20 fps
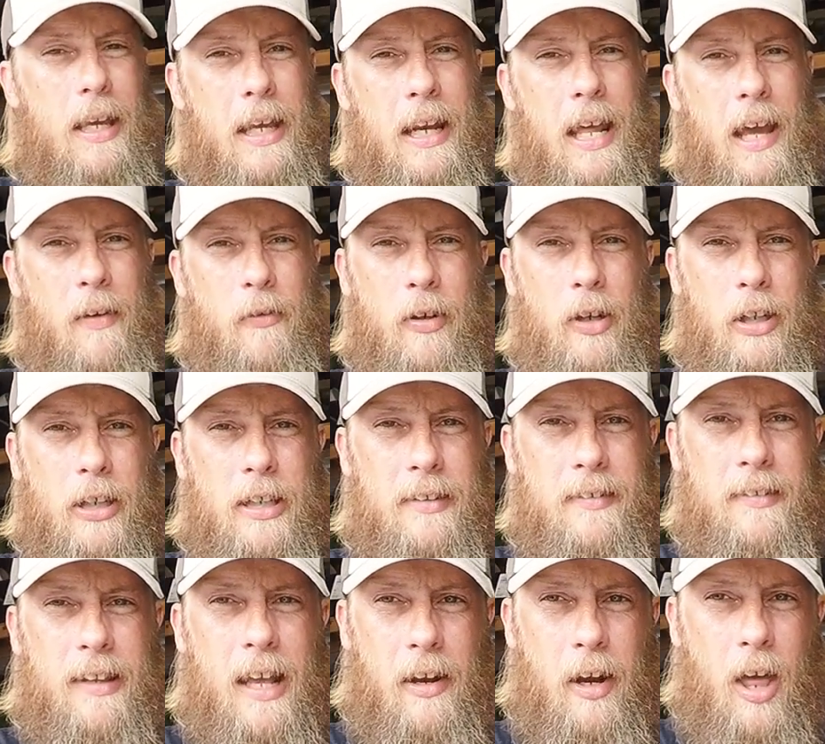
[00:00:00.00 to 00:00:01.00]
And after it
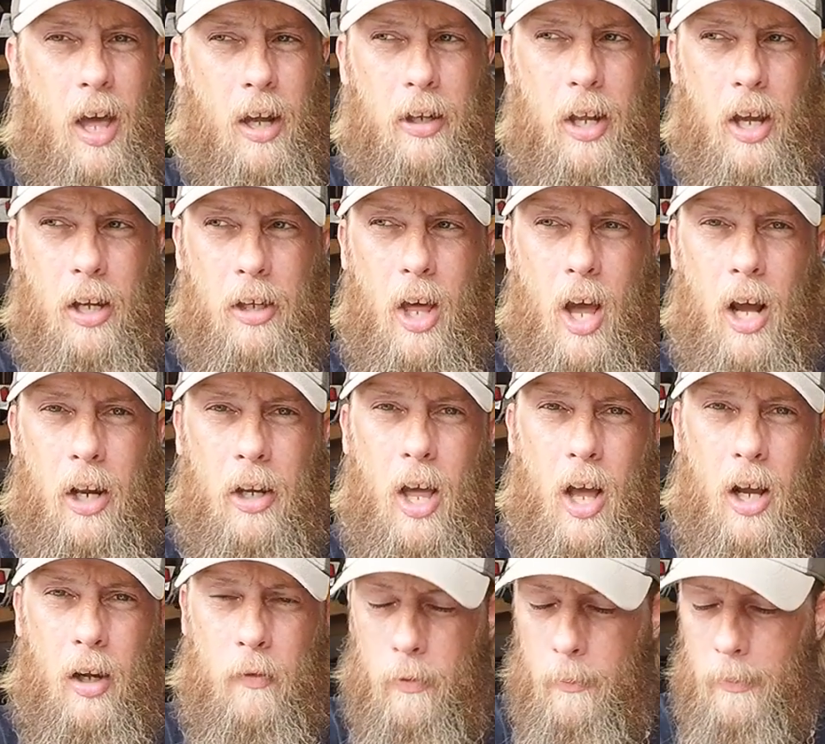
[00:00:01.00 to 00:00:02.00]
gets that knock, knock, knock,
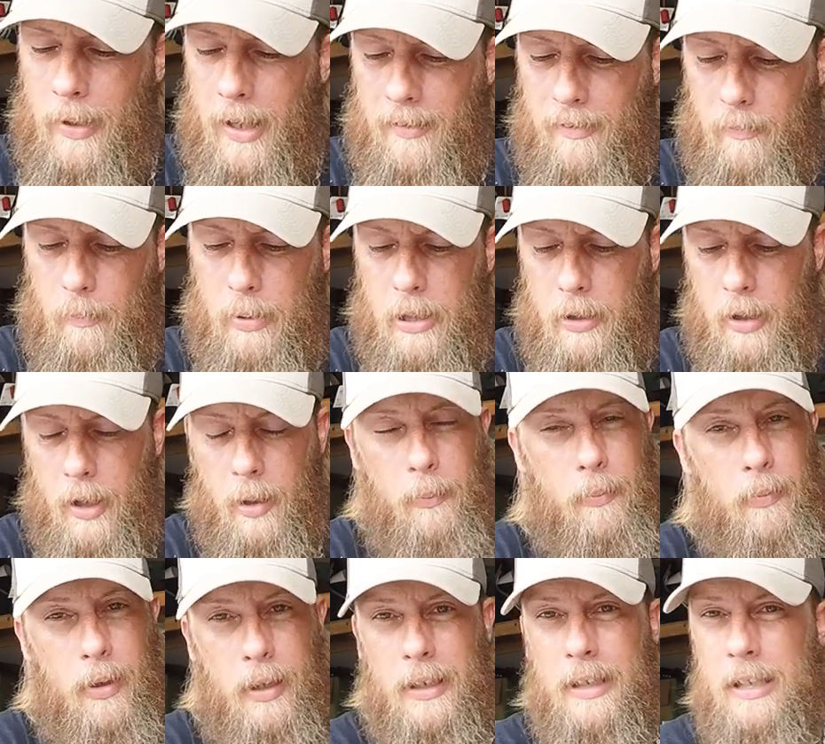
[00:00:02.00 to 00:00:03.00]
knock from that speed up,
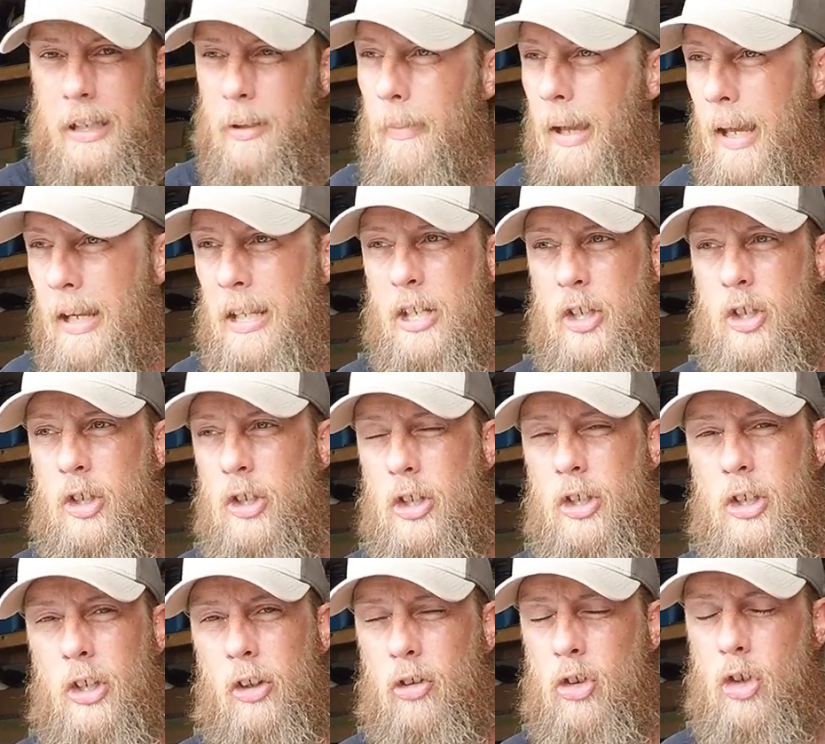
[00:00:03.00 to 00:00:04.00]
again, man, he
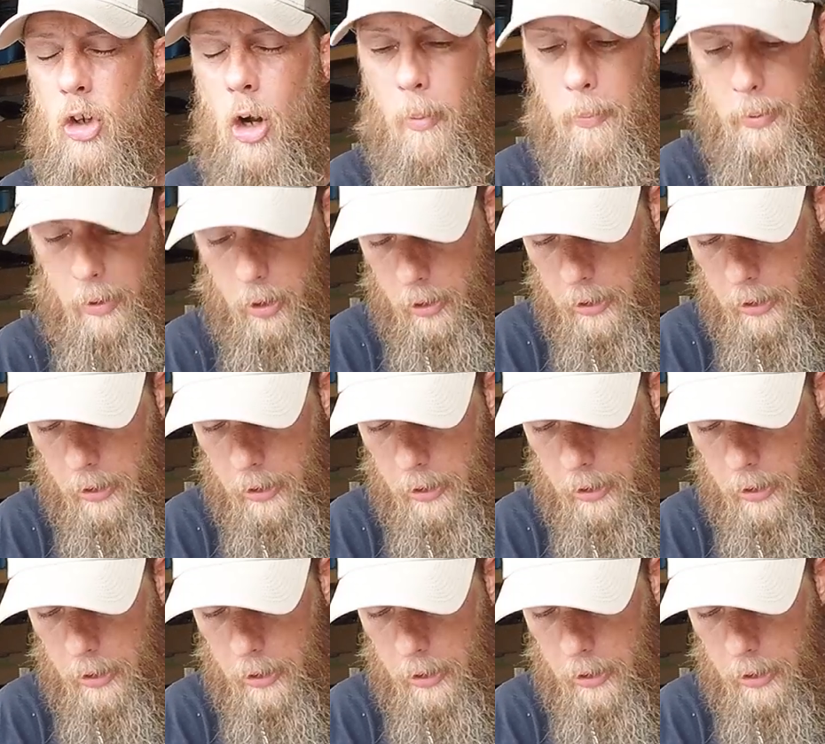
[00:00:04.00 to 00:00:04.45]
should just chomp it